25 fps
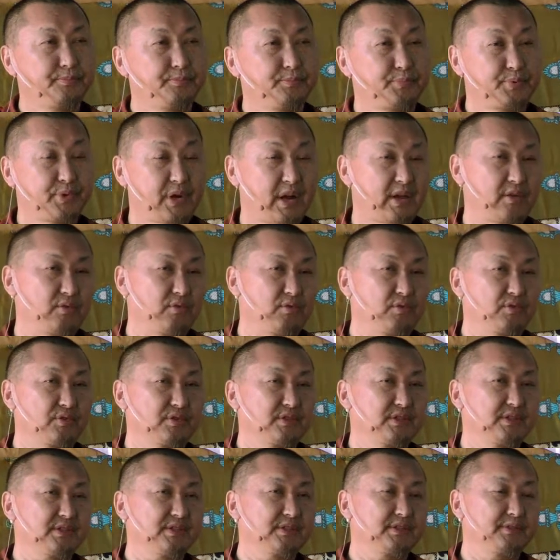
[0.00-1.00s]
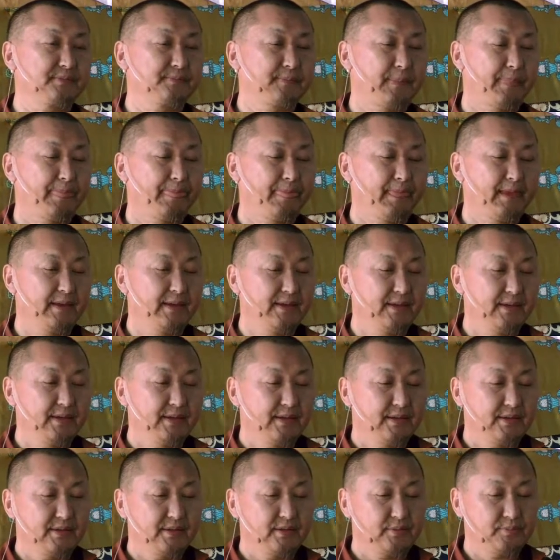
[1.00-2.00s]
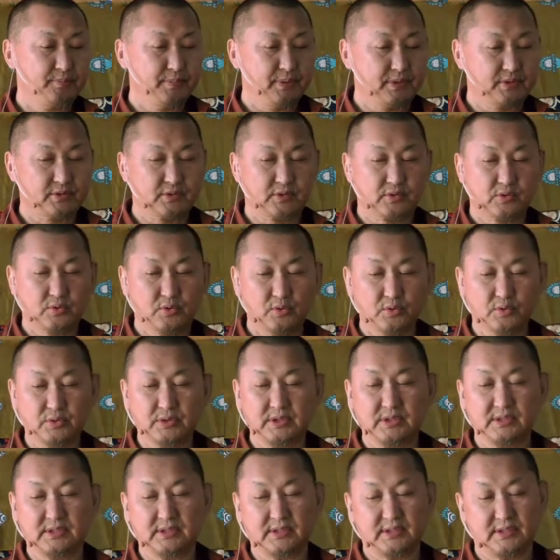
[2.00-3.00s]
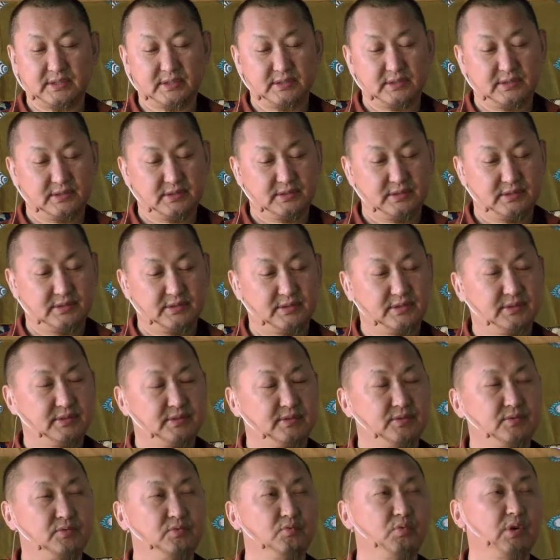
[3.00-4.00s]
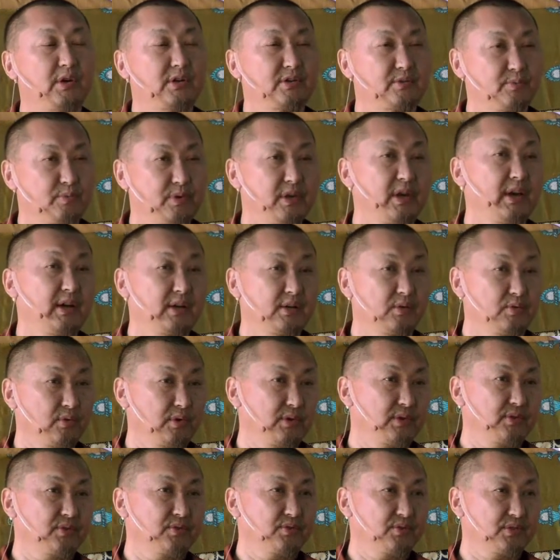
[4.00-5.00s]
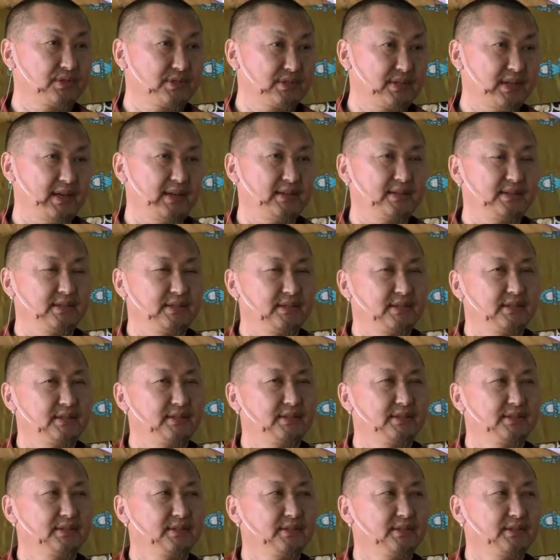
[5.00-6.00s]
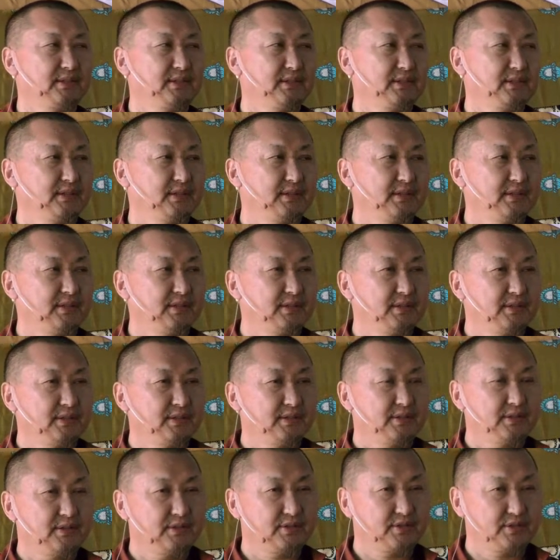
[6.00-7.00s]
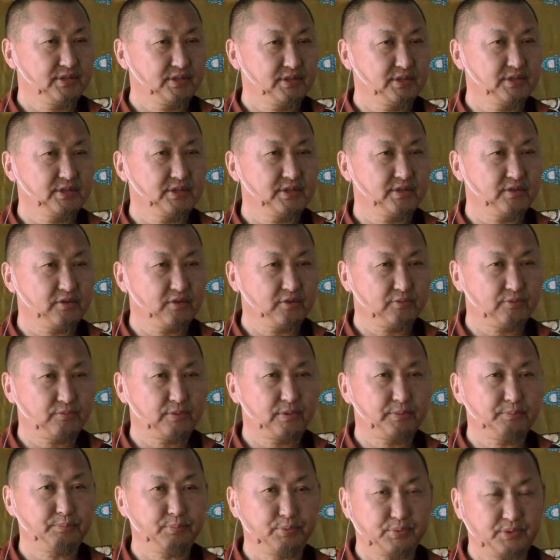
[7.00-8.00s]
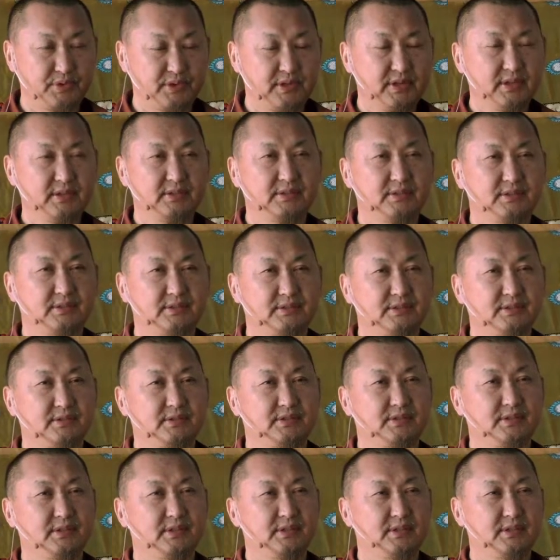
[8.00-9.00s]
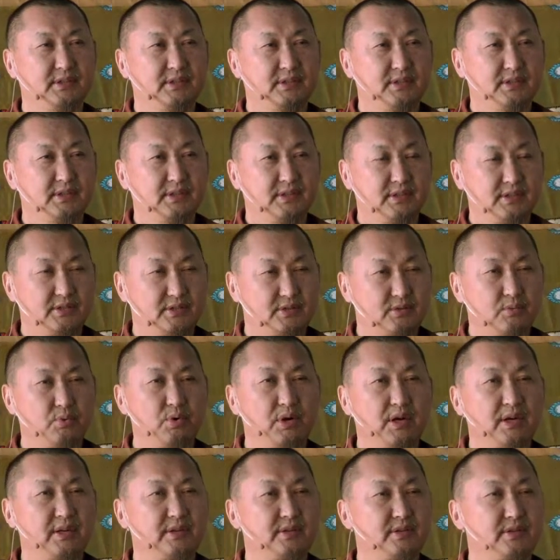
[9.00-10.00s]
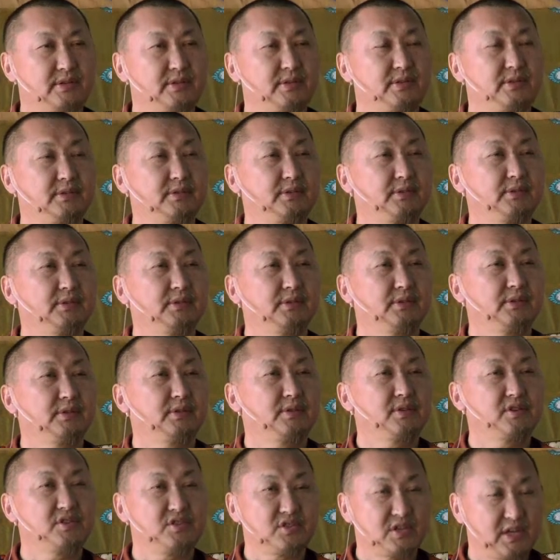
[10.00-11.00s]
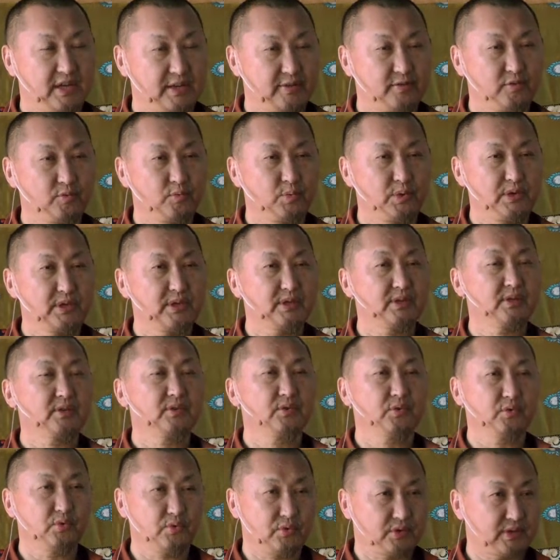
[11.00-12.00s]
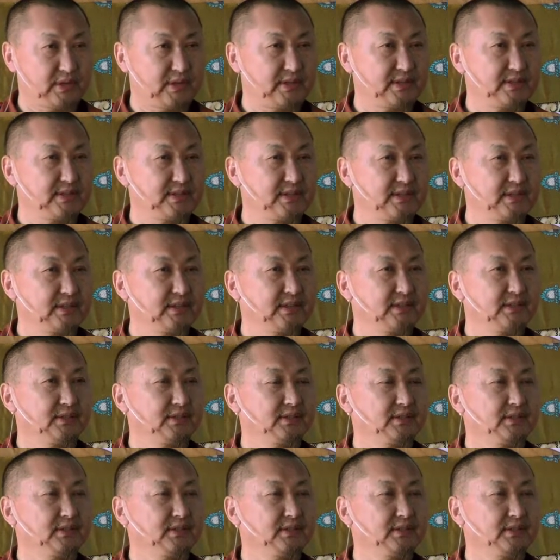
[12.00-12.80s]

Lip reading: priorities. But according to what we are going to study, the teaching of the Buddha is quite genuine, authentic.